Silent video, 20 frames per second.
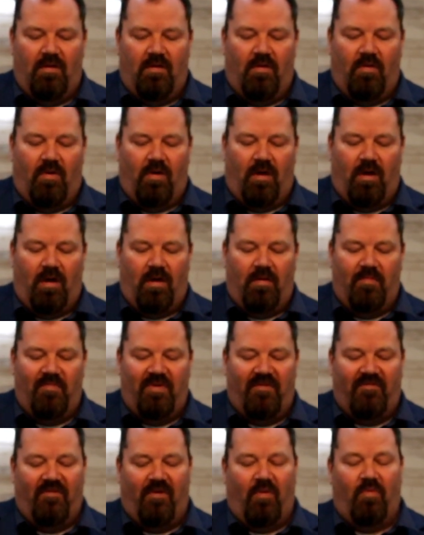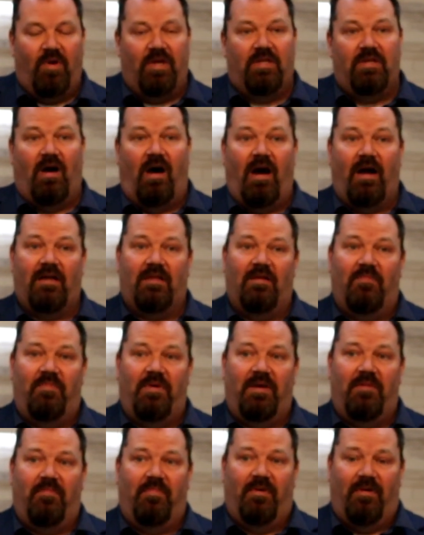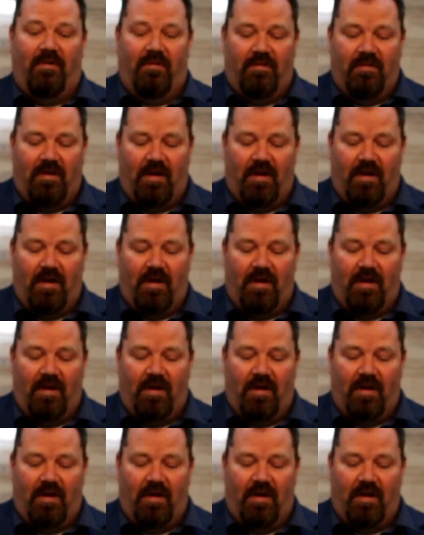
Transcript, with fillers: or before we talk to people